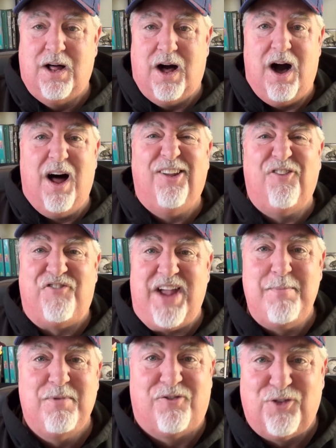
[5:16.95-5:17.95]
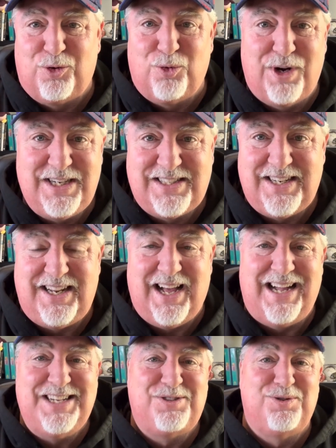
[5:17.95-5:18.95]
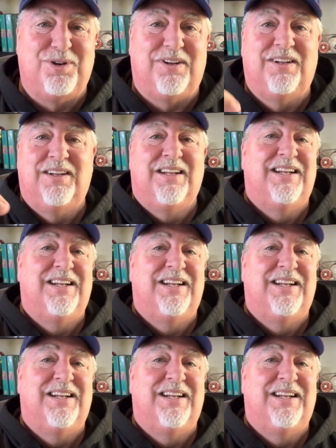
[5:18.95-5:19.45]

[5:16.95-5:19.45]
Hall of Famer for Royce City High School.